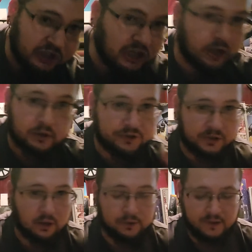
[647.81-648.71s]
years
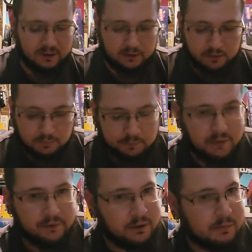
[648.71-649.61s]
ago, so I don't know
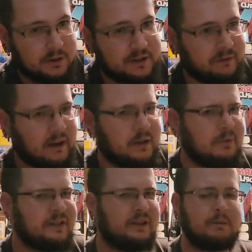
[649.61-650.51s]
if you can still find
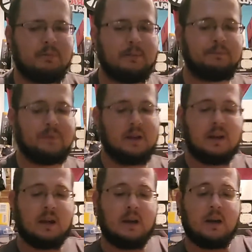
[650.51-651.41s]
them easily. But
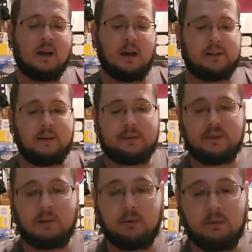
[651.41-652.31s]

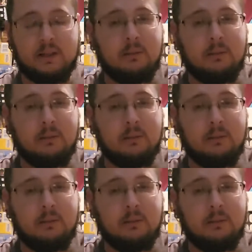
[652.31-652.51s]
WCW